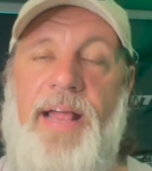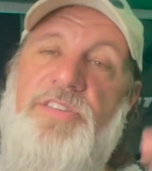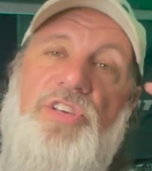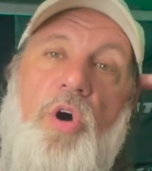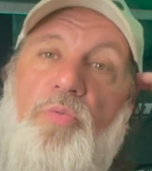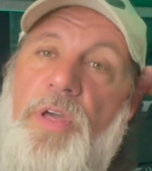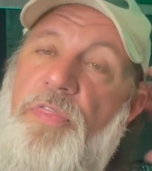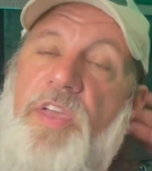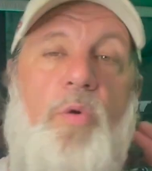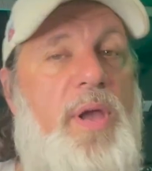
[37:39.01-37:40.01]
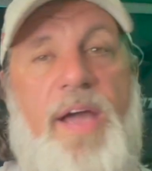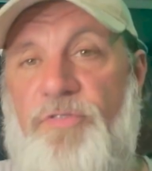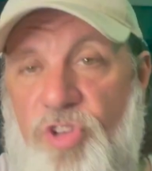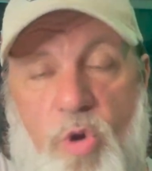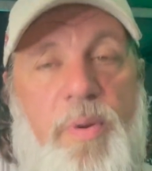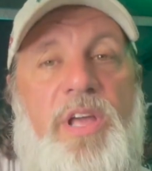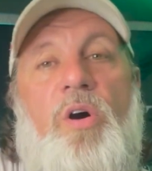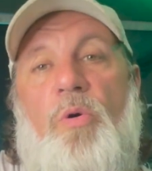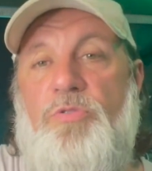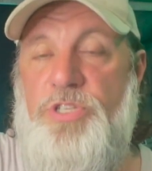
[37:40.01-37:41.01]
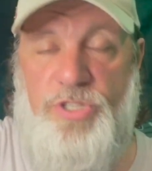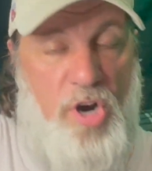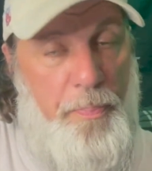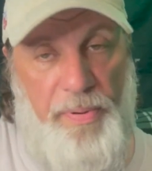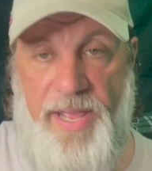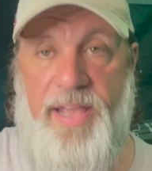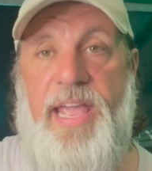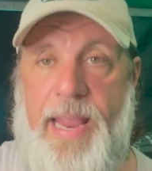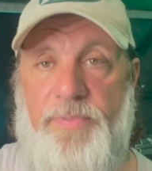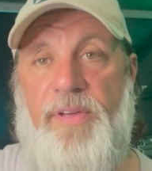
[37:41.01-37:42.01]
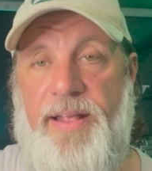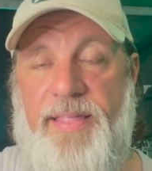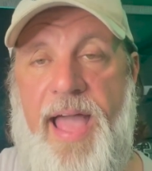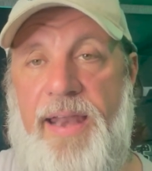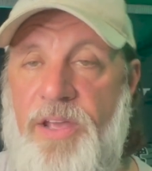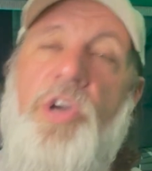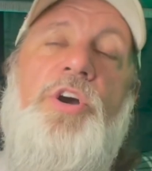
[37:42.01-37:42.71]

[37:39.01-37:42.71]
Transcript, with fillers: That's the only thing. We have too many holes to start playing games like that.